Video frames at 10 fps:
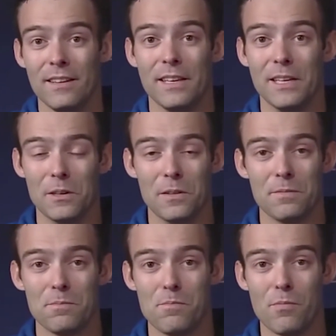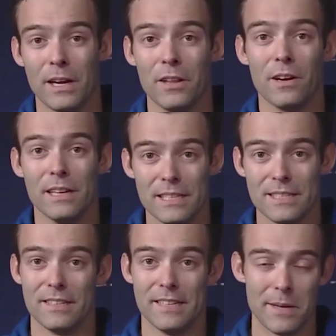you know, bring other
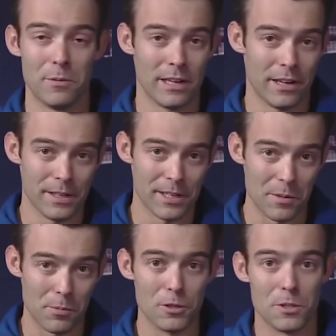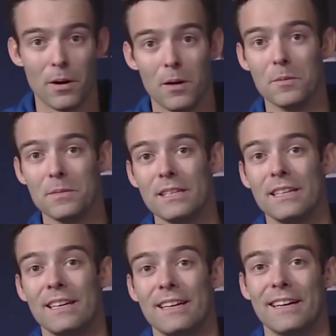ideas to the table on how you can approach problems.
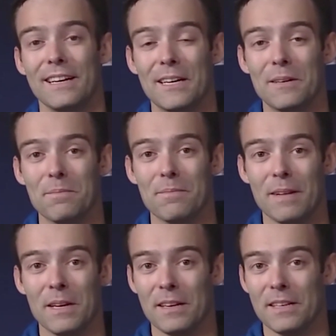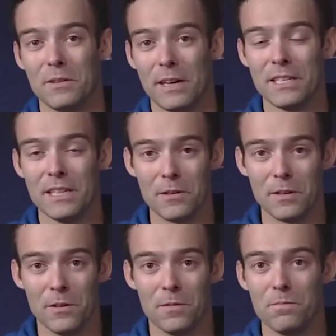Um, and, and so I actually think,
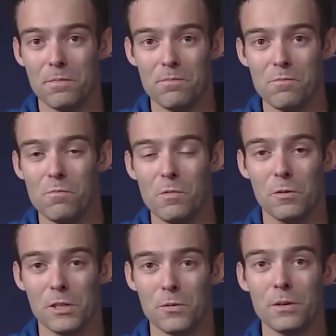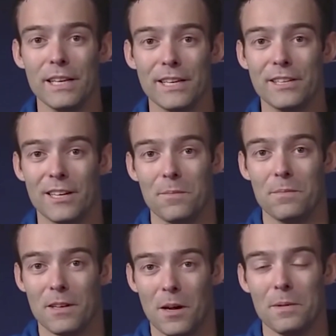we, you know, we we're just really a good
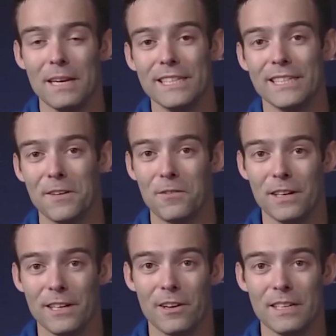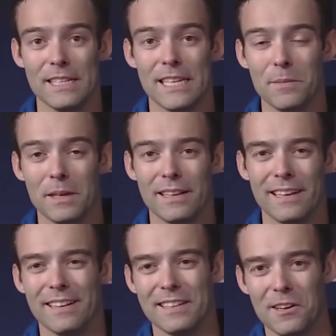com combination effort and a great team, and,
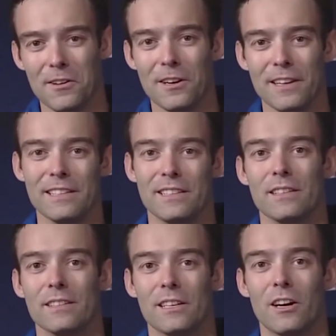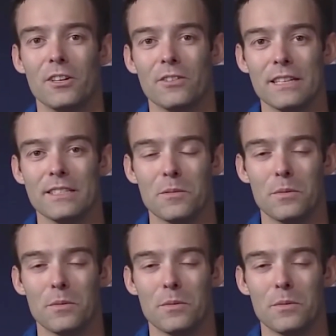and it's harder, I think, to, to contrast there,